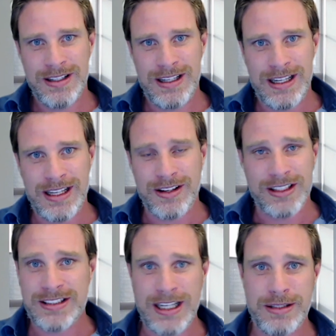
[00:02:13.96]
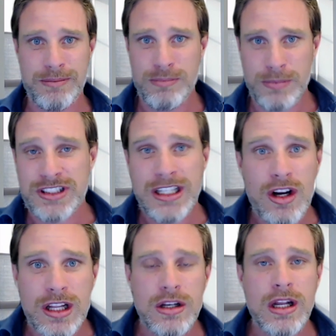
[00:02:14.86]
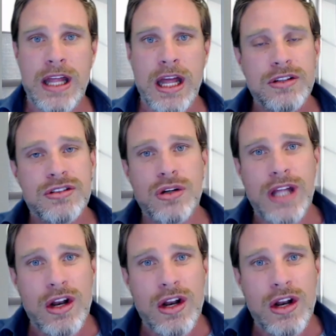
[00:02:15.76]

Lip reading: And I say, but see, can